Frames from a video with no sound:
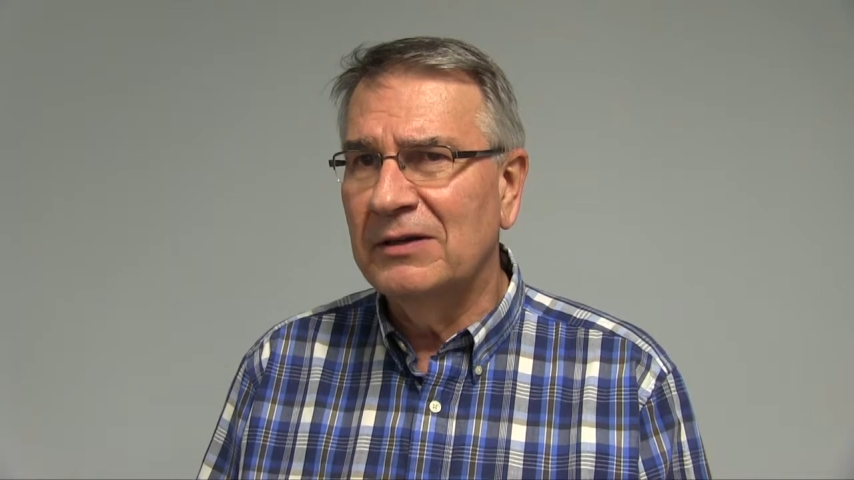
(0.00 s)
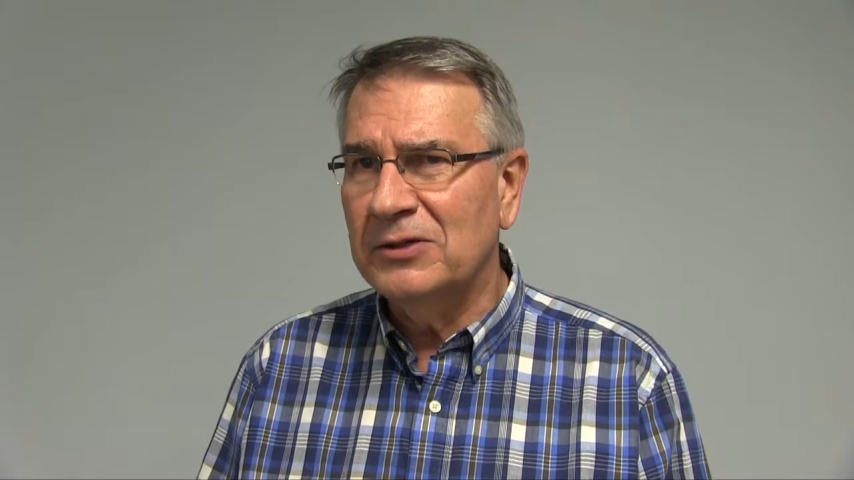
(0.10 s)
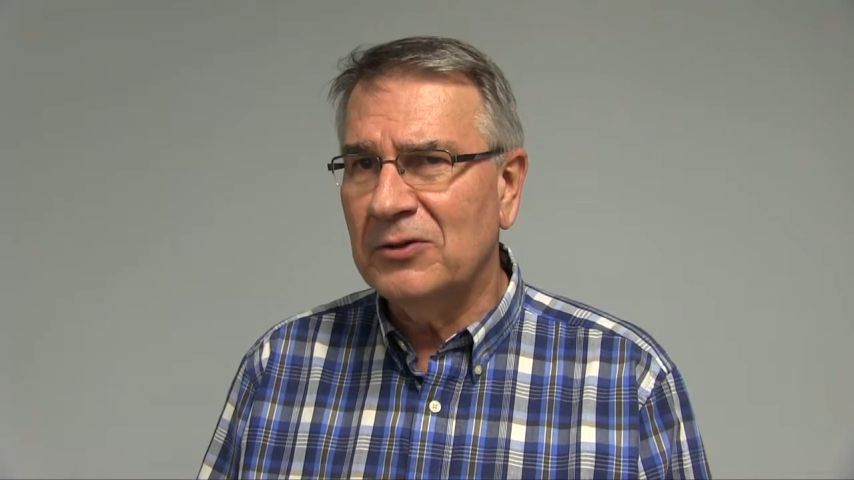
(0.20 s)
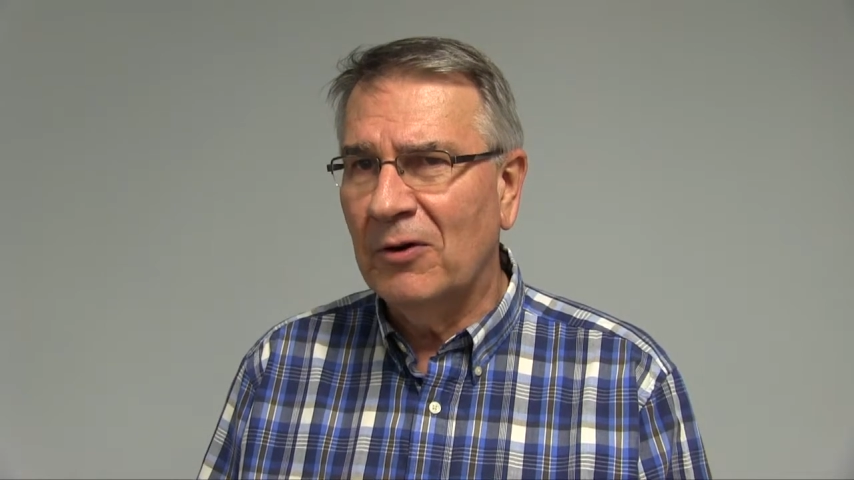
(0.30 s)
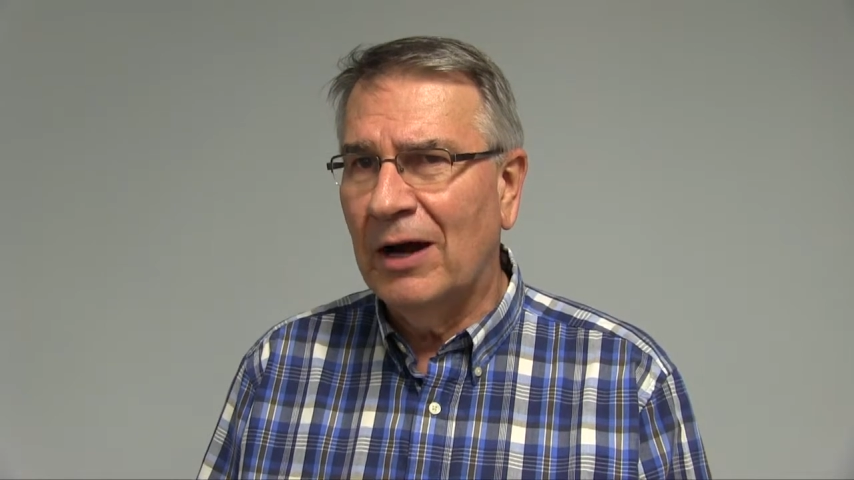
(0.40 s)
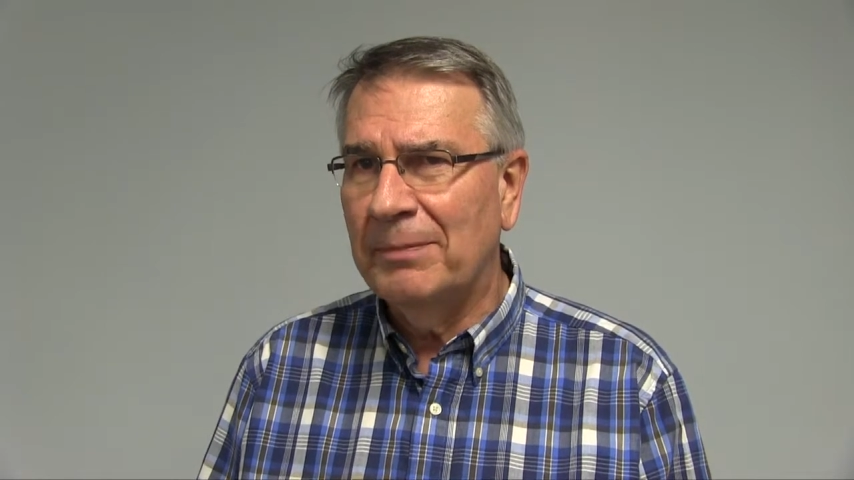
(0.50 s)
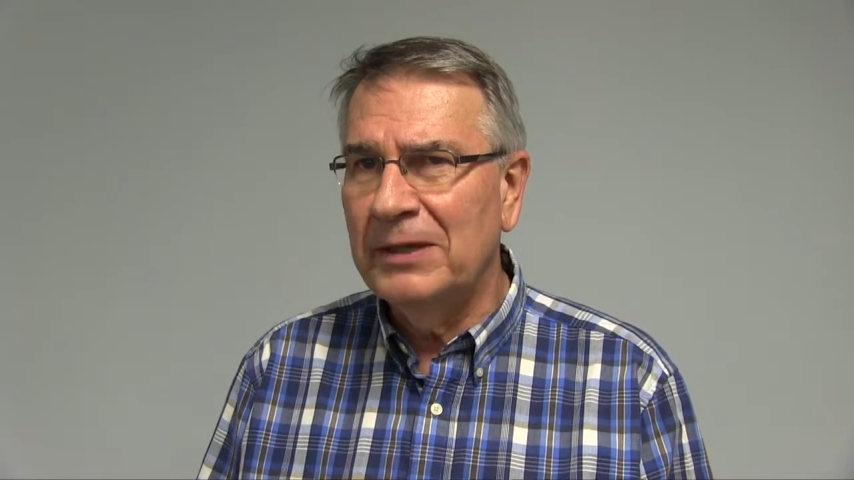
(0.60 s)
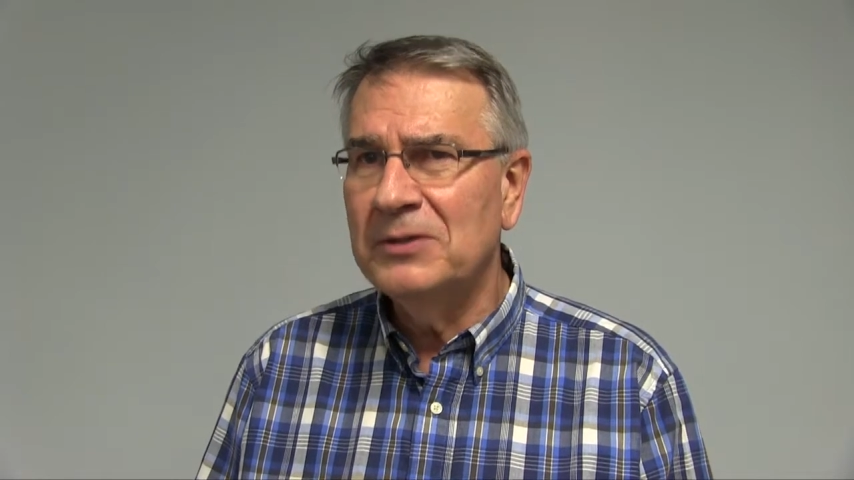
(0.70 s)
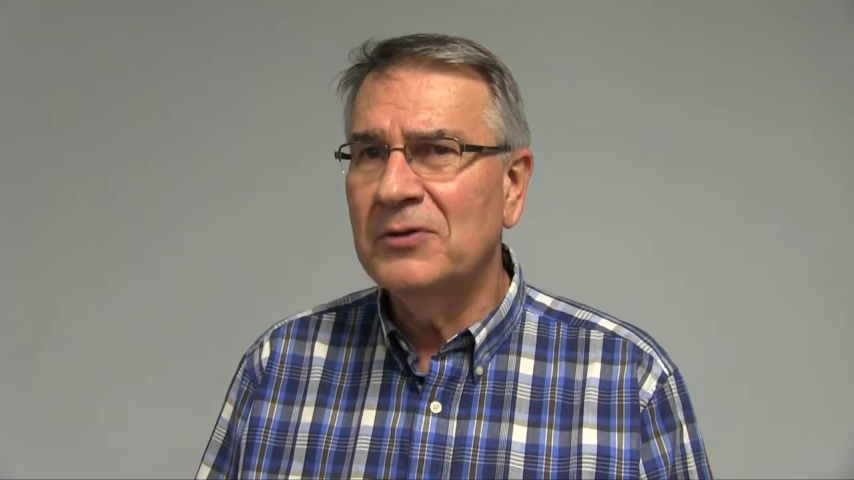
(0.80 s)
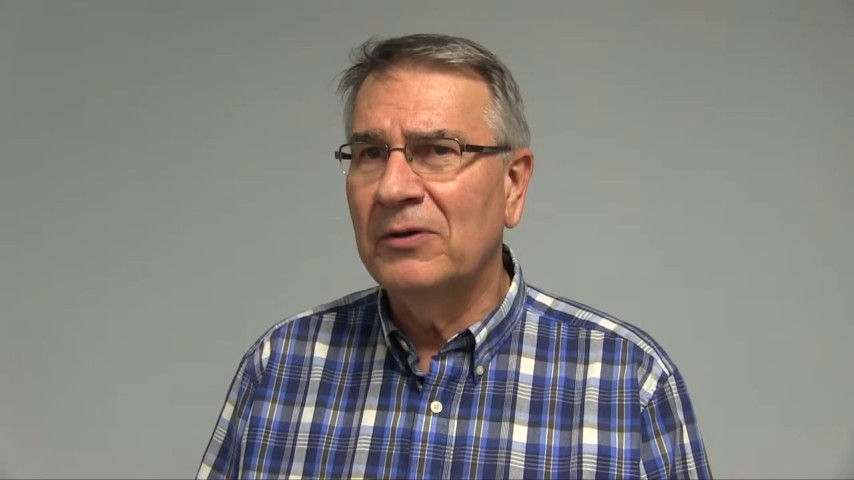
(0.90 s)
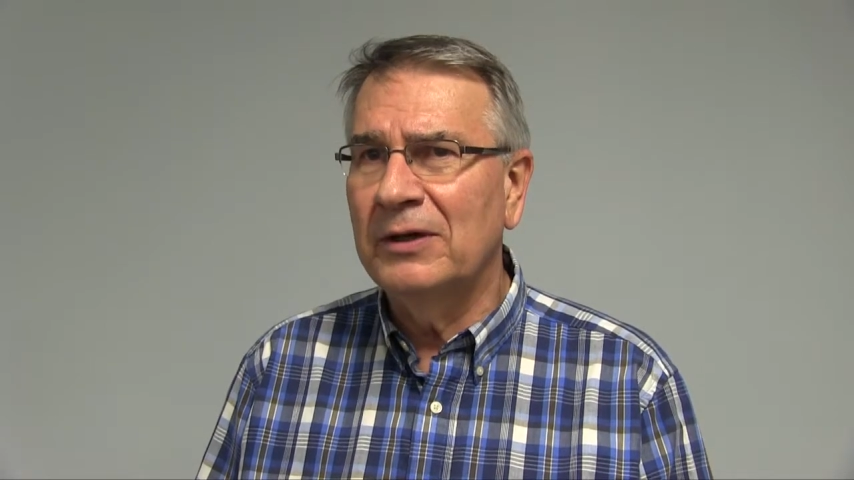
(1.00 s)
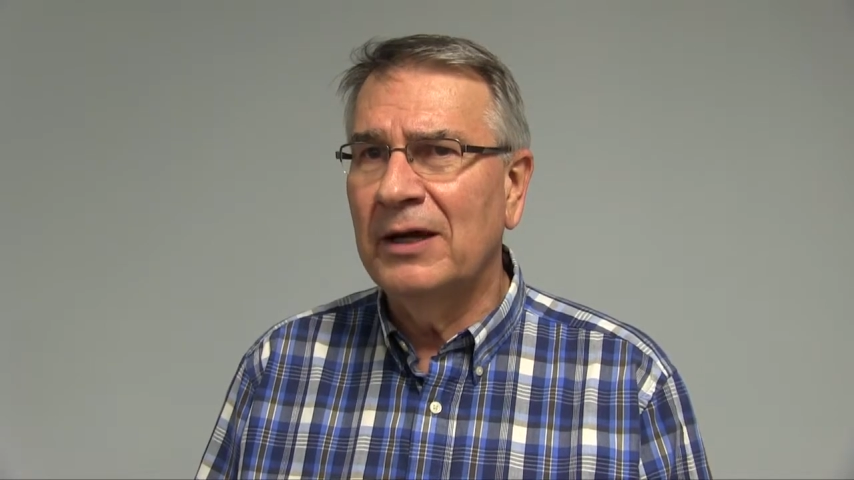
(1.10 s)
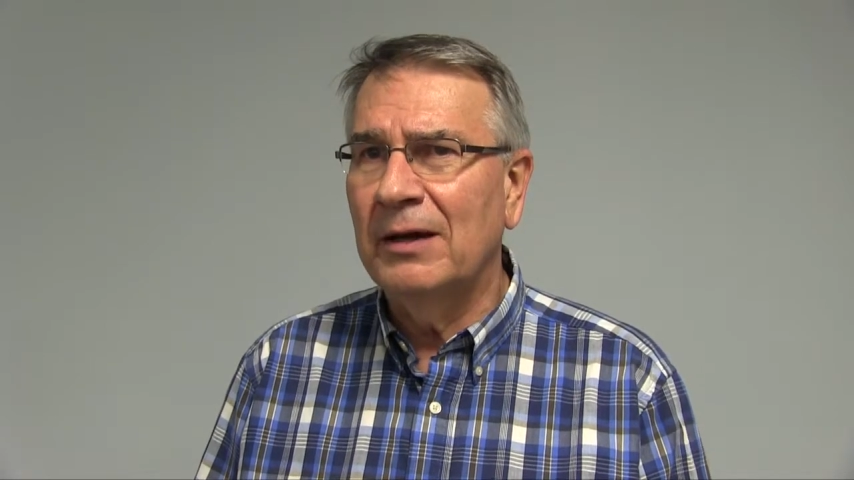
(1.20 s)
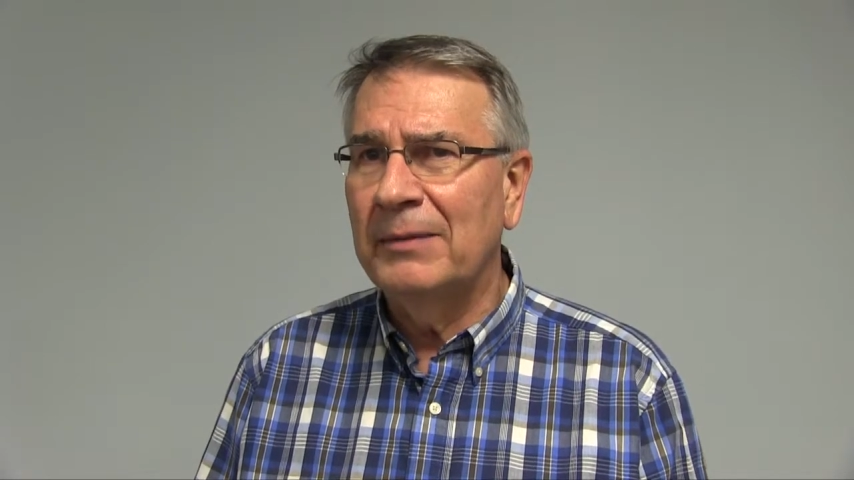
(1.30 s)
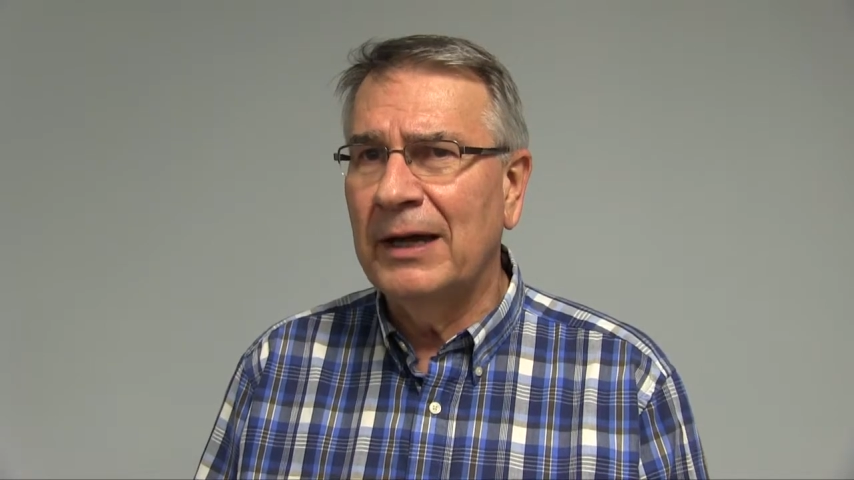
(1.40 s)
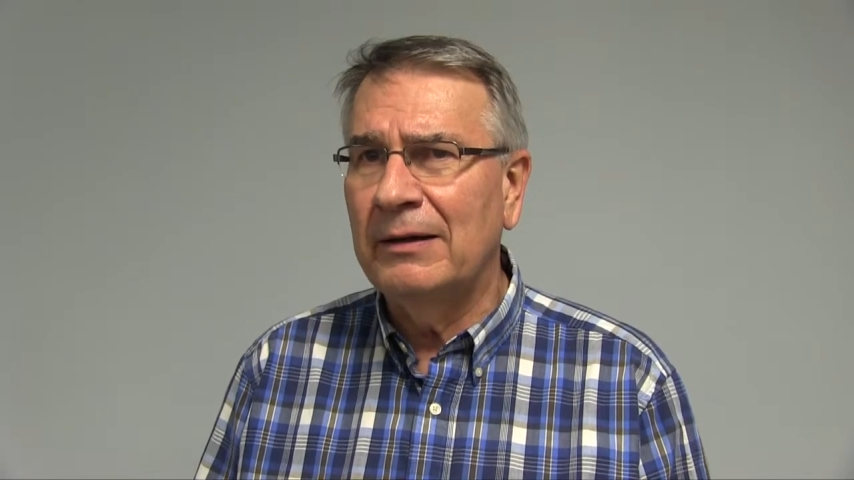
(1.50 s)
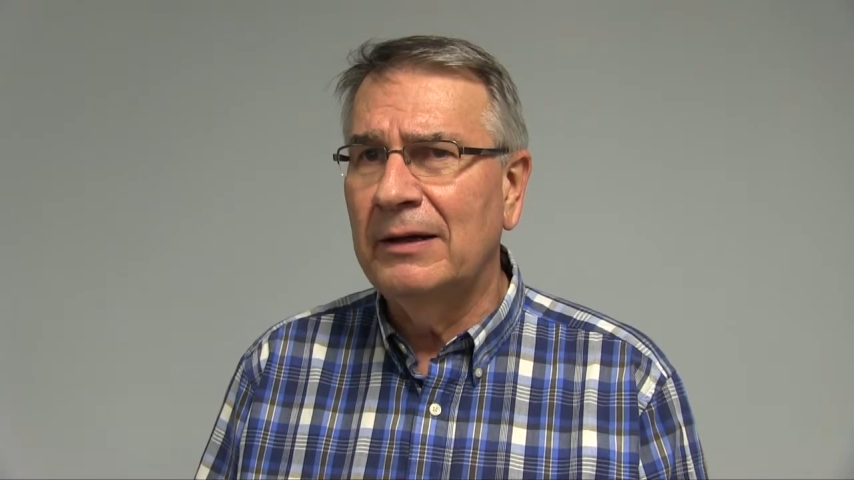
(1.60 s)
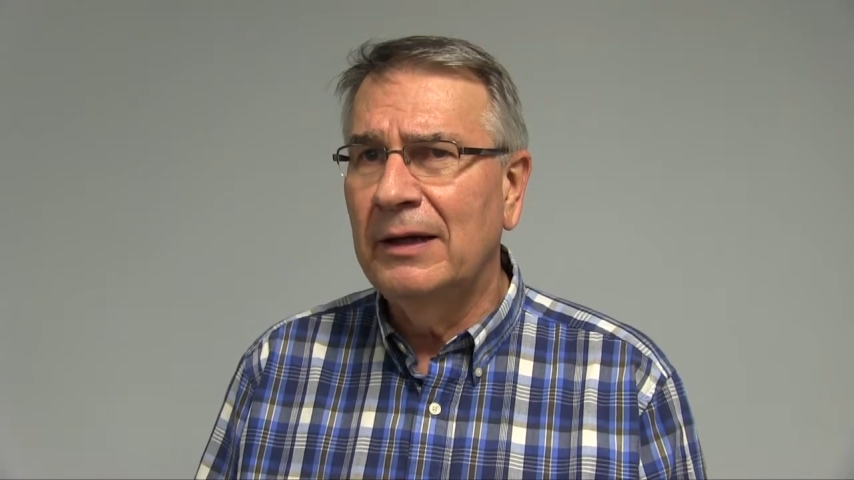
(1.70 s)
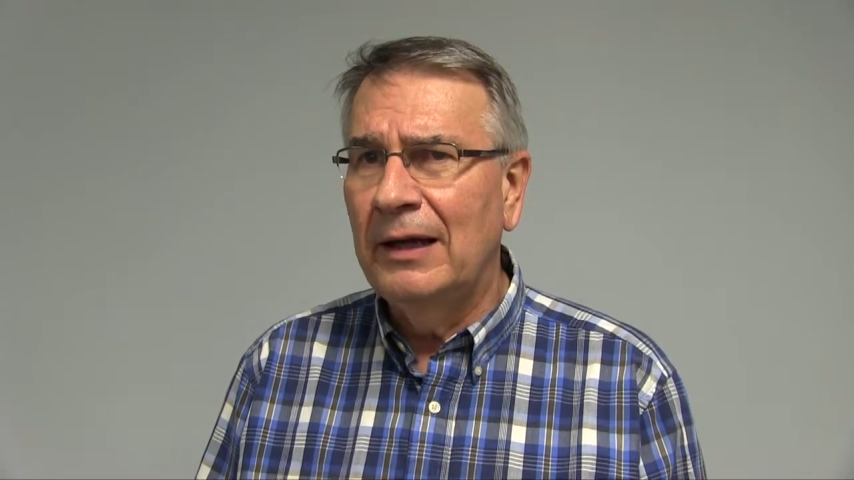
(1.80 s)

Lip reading: this crop is going to come in